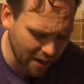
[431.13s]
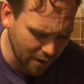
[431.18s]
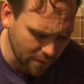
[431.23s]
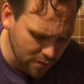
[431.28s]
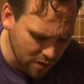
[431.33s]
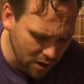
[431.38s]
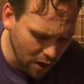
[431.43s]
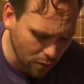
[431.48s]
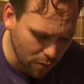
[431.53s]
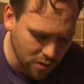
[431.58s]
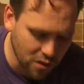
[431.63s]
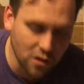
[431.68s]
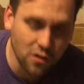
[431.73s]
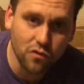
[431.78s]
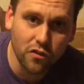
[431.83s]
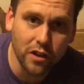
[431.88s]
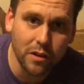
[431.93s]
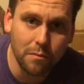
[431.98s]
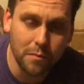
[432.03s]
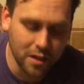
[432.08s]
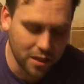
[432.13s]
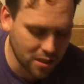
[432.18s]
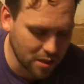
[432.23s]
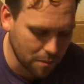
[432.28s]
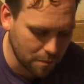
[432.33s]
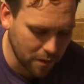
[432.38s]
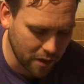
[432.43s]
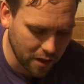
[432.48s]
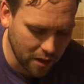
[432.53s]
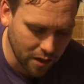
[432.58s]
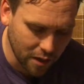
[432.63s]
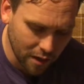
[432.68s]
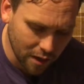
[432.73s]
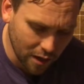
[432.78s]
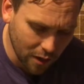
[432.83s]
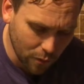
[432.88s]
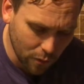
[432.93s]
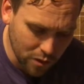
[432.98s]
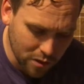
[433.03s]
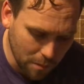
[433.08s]
If so, was the green meant to be,
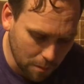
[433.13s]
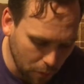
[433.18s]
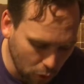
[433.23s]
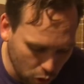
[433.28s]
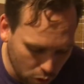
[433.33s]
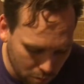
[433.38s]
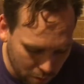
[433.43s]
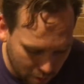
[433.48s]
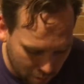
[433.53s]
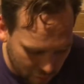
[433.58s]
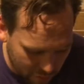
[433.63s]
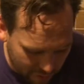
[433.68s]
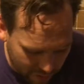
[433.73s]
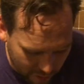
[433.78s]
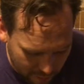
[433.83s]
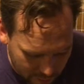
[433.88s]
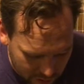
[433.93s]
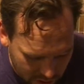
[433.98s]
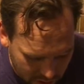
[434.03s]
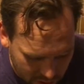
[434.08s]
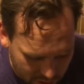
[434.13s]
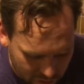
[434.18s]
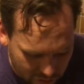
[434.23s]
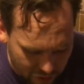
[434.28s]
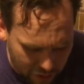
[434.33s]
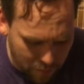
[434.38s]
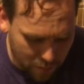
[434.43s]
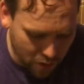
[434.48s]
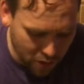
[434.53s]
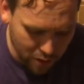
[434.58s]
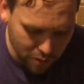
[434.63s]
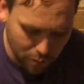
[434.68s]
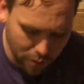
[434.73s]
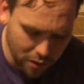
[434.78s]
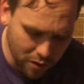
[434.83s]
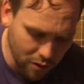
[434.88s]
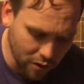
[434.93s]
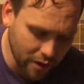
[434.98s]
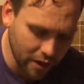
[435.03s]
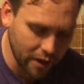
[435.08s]
was the blue meant to represent a green? Because when
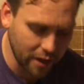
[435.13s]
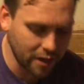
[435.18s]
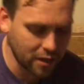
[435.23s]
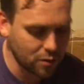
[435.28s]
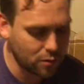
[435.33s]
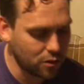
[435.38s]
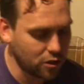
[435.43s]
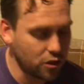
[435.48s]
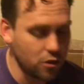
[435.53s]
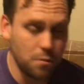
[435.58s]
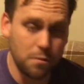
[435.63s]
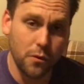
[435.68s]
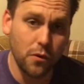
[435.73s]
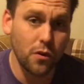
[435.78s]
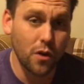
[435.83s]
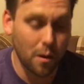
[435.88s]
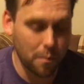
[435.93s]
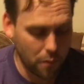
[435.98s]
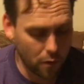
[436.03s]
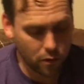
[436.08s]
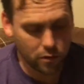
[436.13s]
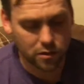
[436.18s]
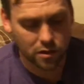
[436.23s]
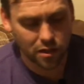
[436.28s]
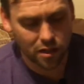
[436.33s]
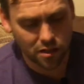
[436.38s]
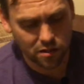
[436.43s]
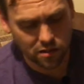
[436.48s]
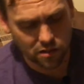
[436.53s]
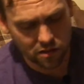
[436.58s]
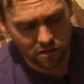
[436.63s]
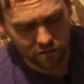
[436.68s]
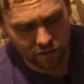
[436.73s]
you look at it next to a Subbuteo box, it does look